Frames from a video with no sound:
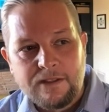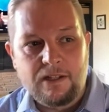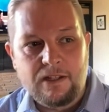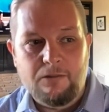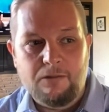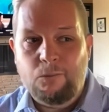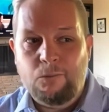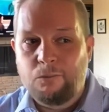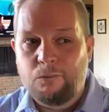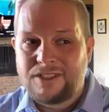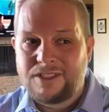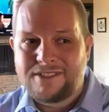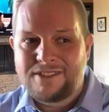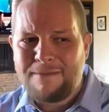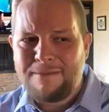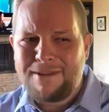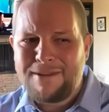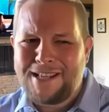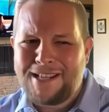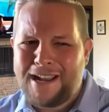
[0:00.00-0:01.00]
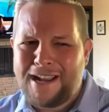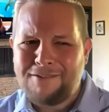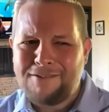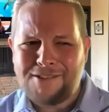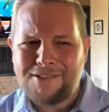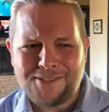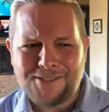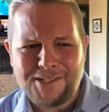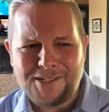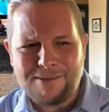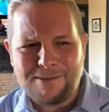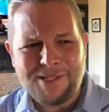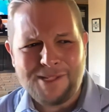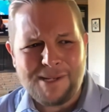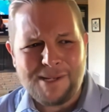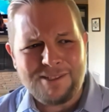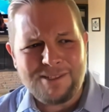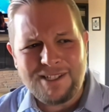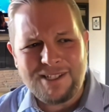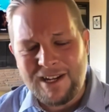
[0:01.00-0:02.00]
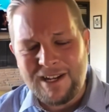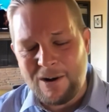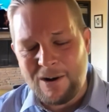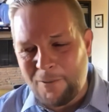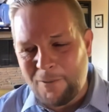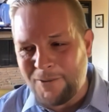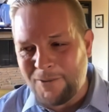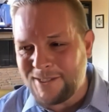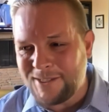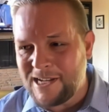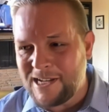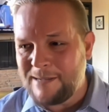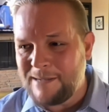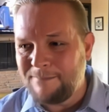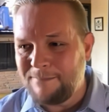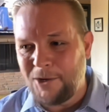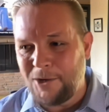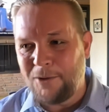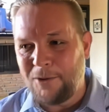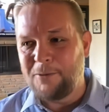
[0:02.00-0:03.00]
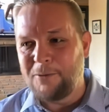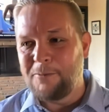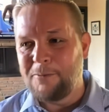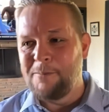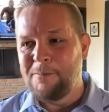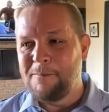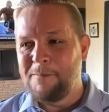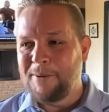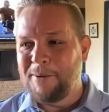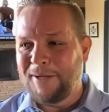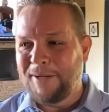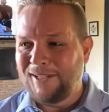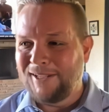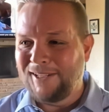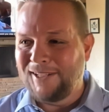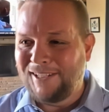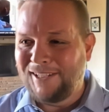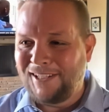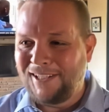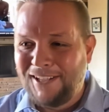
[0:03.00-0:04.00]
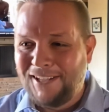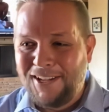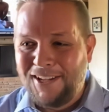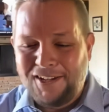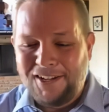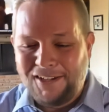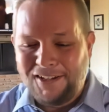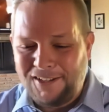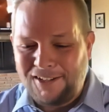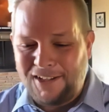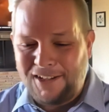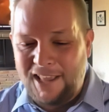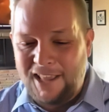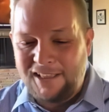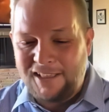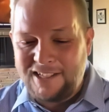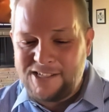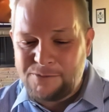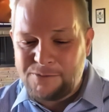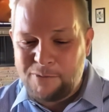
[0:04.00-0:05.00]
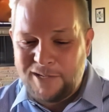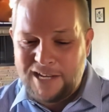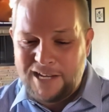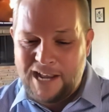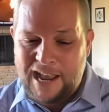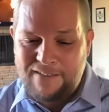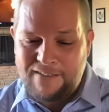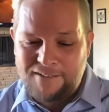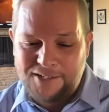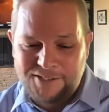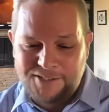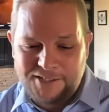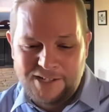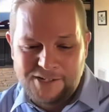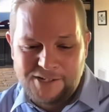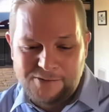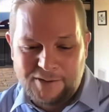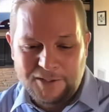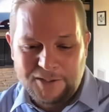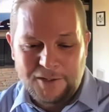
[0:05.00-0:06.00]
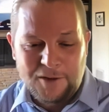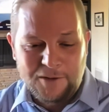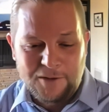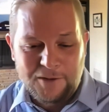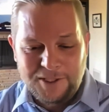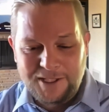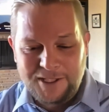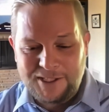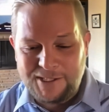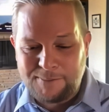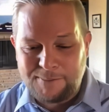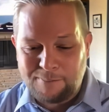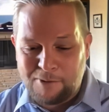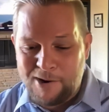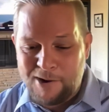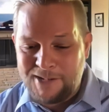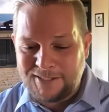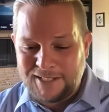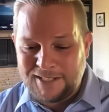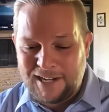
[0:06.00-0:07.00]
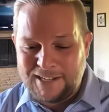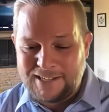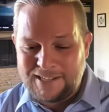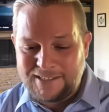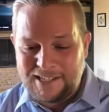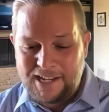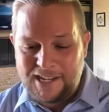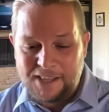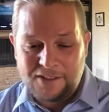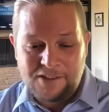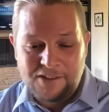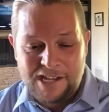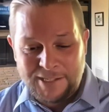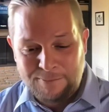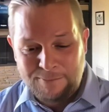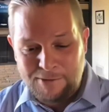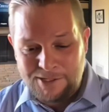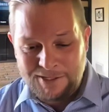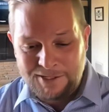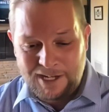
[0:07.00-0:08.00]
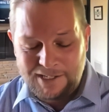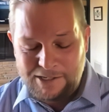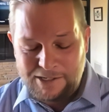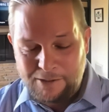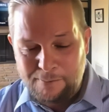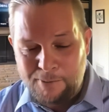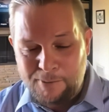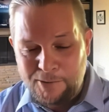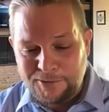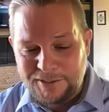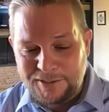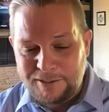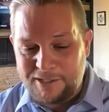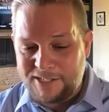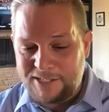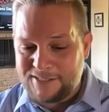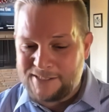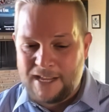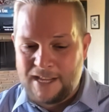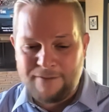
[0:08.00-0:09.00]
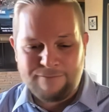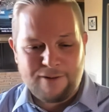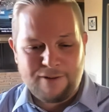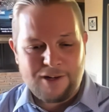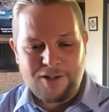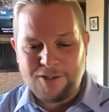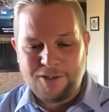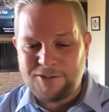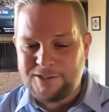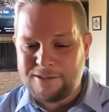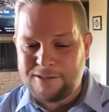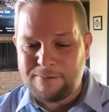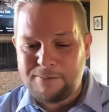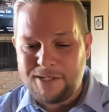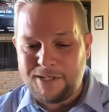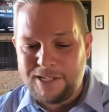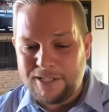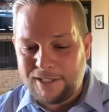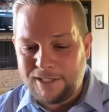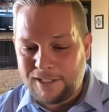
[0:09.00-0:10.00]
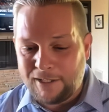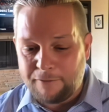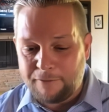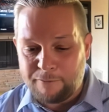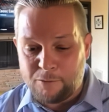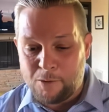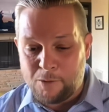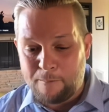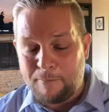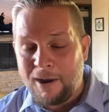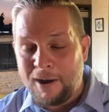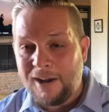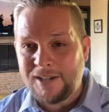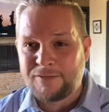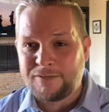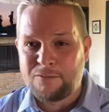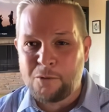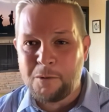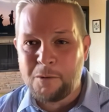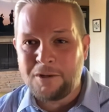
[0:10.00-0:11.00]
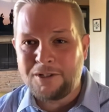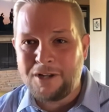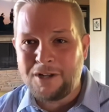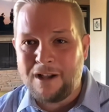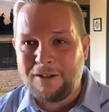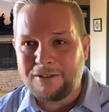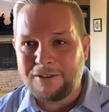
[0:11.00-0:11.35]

Now, does that mean that everything's going to be up to date all the time? No. But at least we can have that discussion like, oh, look at this price guide that they had, the last price guide they were posted. The Sapphire used to be for a box $400.